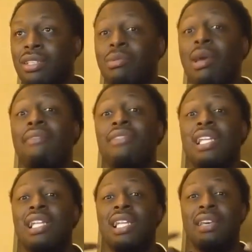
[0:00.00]
You have
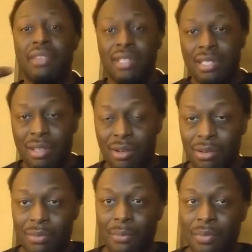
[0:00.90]
to live it though.
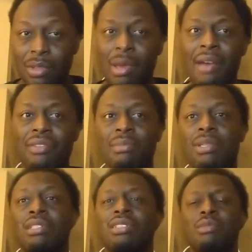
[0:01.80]
You have to
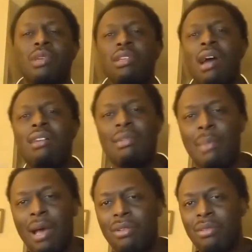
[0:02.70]
be, see, when you're out and
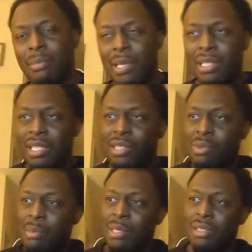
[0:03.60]
about meeting these
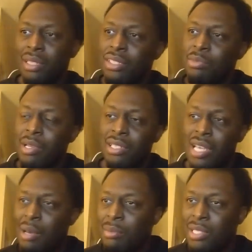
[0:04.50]
women and spending
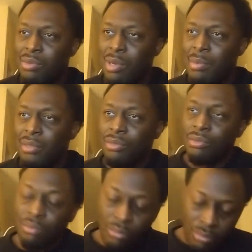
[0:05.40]
time with these women,
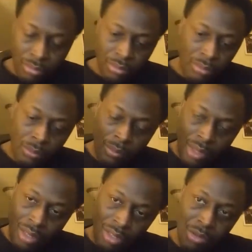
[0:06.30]

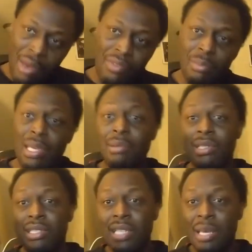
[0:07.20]
you have to be able
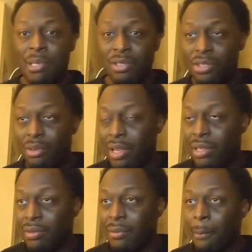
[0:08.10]
to
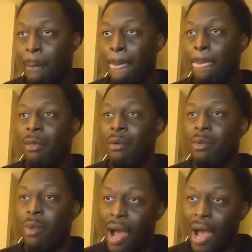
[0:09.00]
demonstrate
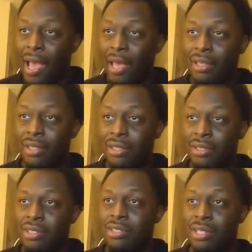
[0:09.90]
why
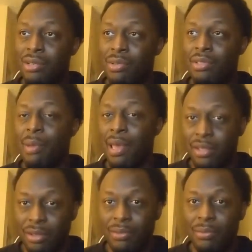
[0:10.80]
she should
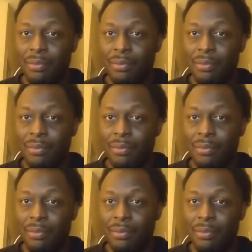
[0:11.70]
respect you.